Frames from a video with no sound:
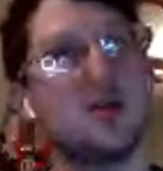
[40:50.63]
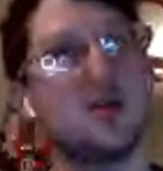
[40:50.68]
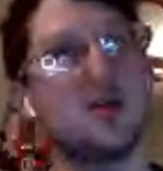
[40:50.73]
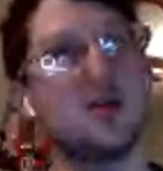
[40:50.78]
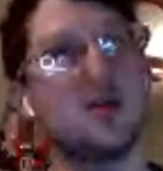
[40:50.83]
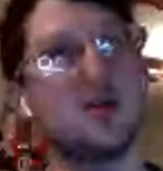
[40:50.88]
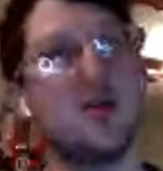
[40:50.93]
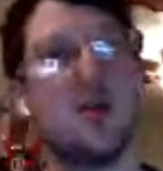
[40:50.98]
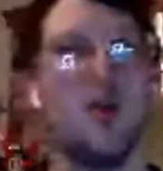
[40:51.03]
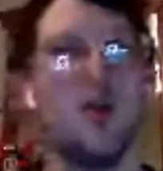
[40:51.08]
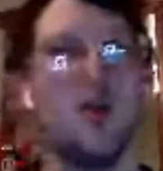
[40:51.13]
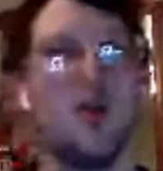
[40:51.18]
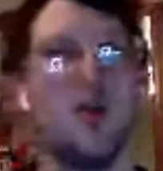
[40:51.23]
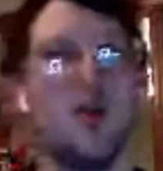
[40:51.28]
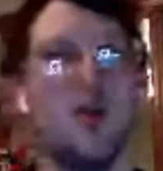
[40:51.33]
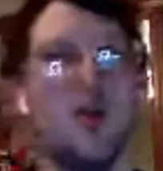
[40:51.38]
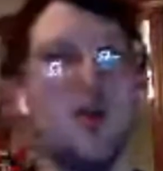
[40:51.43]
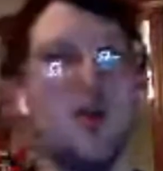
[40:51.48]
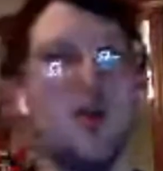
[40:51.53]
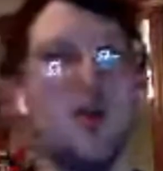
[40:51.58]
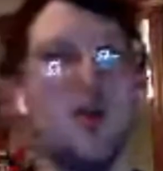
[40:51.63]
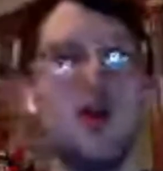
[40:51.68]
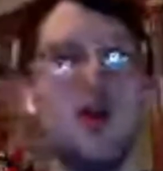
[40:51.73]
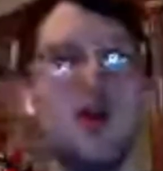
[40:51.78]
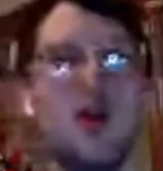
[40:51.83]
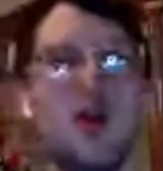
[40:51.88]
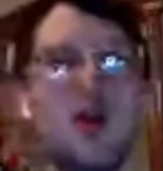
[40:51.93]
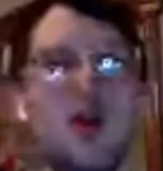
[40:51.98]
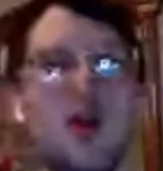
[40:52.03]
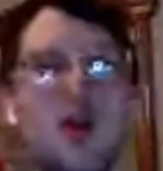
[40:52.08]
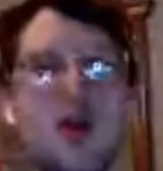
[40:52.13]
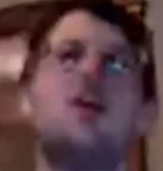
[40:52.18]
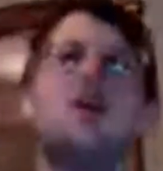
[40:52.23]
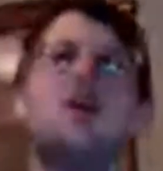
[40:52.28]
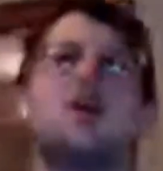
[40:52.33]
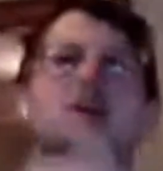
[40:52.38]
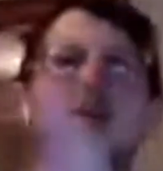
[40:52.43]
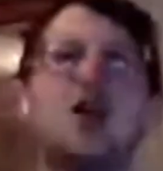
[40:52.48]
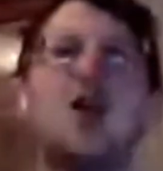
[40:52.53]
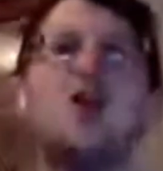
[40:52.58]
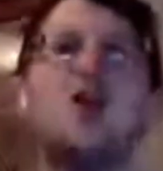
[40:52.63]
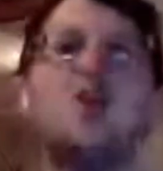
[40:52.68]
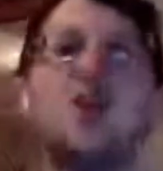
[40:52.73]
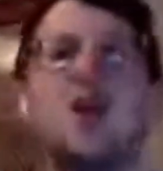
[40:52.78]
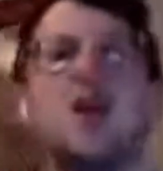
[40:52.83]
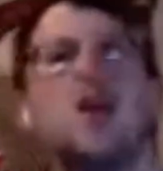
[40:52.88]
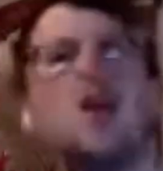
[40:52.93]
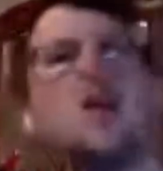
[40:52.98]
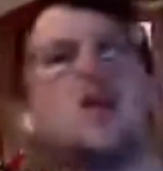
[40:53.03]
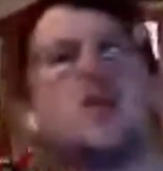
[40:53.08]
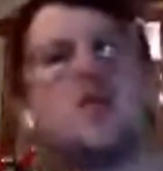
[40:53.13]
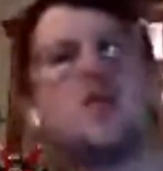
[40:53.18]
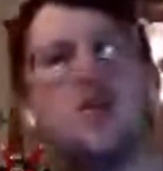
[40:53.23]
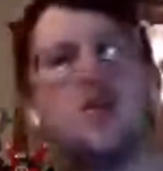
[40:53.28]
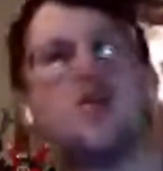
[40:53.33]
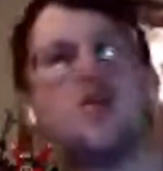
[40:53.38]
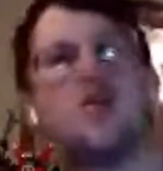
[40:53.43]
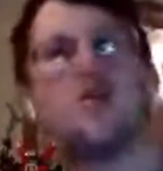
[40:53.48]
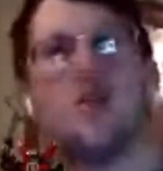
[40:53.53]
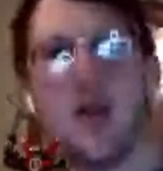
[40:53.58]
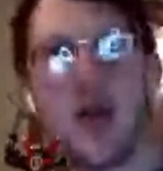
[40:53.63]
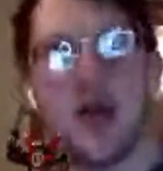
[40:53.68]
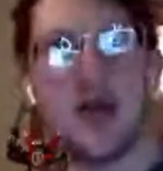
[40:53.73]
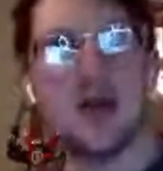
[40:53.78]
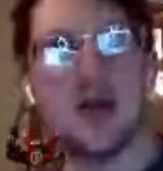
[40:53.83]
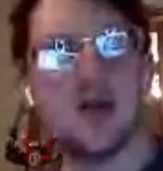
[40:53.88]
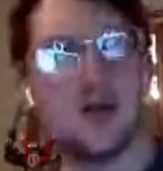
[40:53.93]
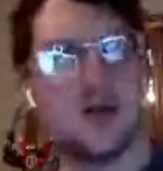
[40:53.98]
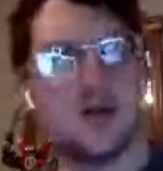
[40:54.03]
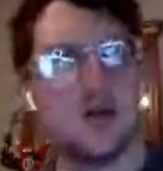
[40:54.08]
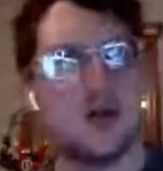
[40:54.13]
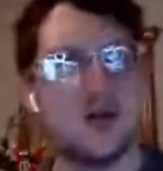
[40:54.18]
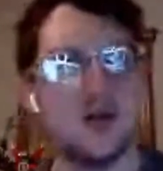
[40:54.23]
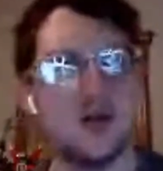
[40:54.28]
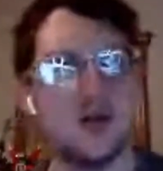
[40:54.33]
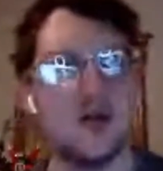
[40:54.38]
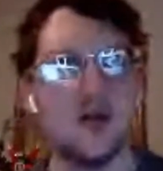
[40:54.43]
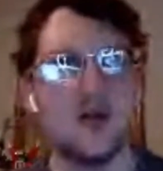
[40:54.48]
Tell me, do you like Dragon Ball Z?